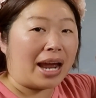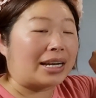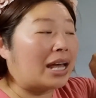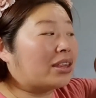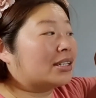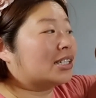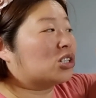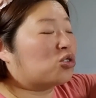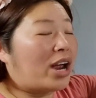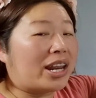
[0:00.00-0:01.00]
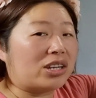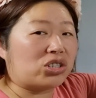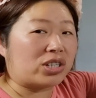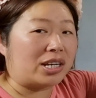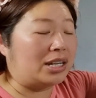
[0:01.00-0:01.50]
another
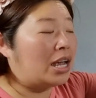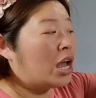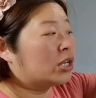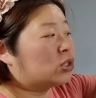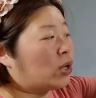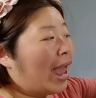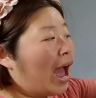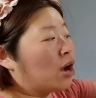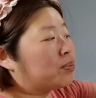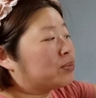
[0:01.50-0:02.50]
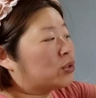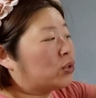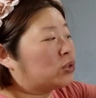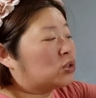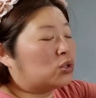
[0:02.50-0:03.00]
strategy to help
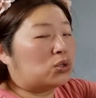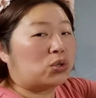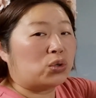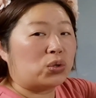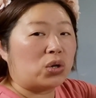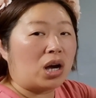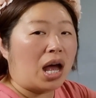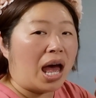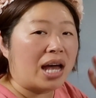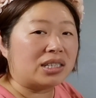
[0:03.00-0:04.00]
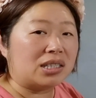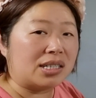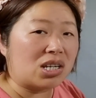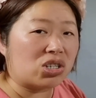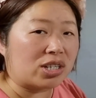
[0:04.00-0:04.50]
you to do your
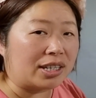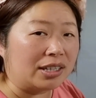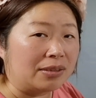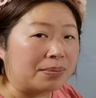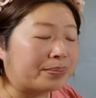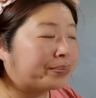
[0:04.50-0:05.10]
addition.